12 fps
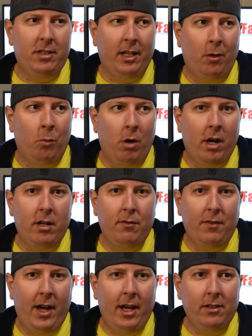like a water
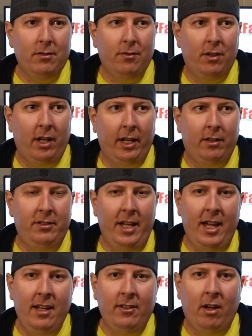fast for like
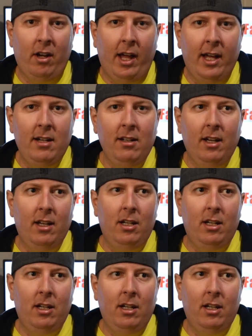days on end.